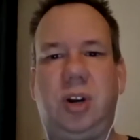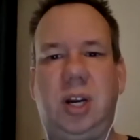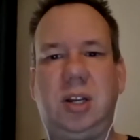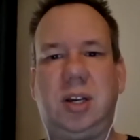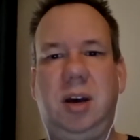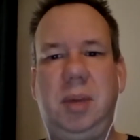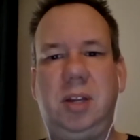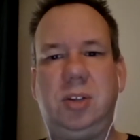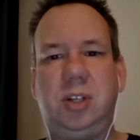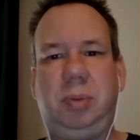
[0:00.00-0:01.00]
to come
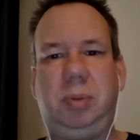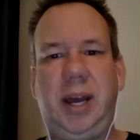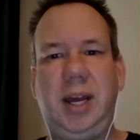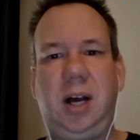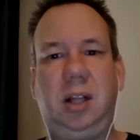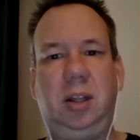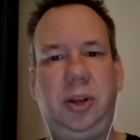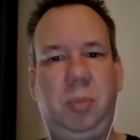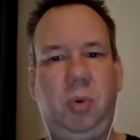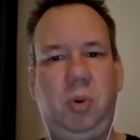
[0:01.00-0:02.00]
into play a
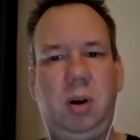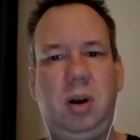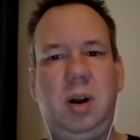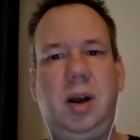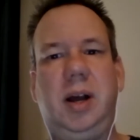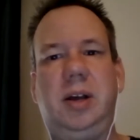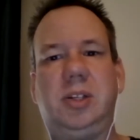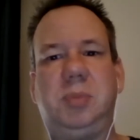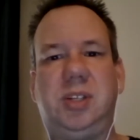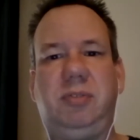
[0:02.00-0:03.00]
little more,
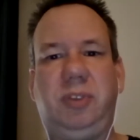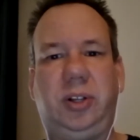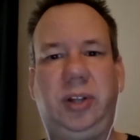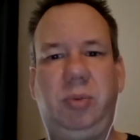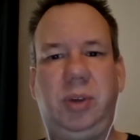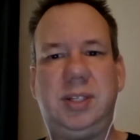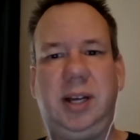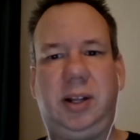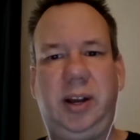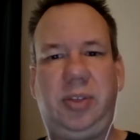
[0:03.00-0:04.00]
specifically with
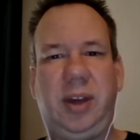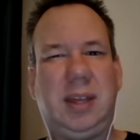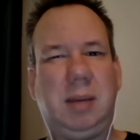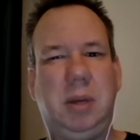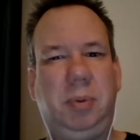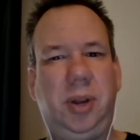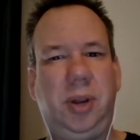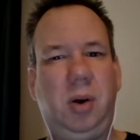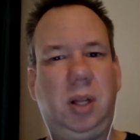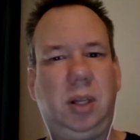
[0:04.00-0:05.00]
telehealth. I think people
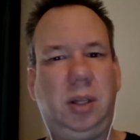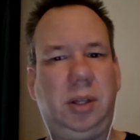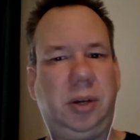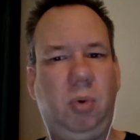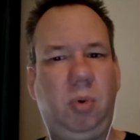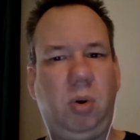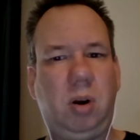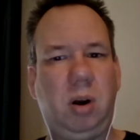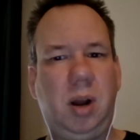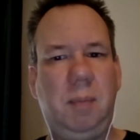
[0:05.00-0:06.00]
know a little
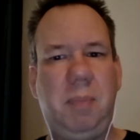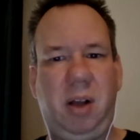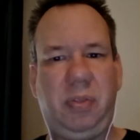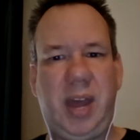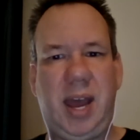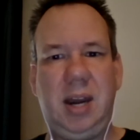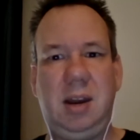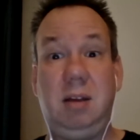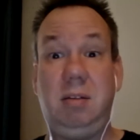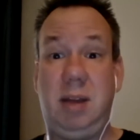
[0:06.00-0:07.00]
more about that
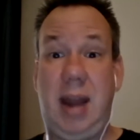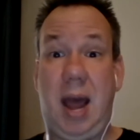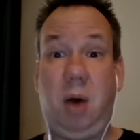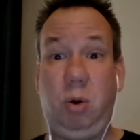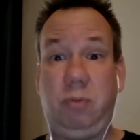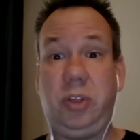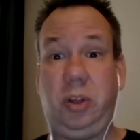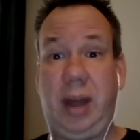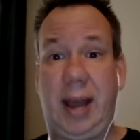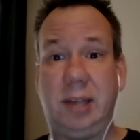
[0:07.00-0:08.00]
now over the
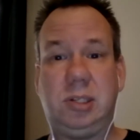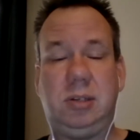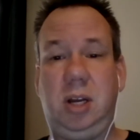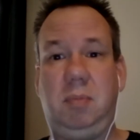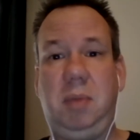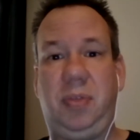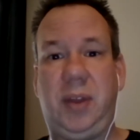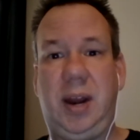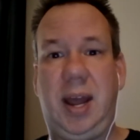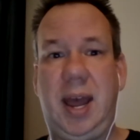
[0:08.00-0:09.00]
last month
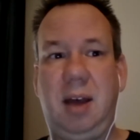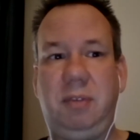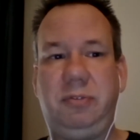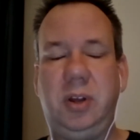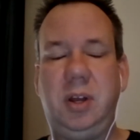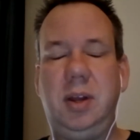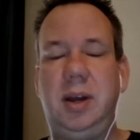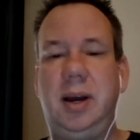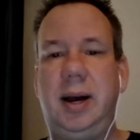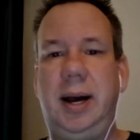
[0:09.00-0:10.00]
and a half.
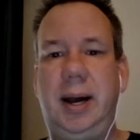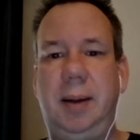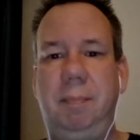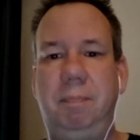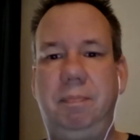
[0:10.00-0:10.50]
Um,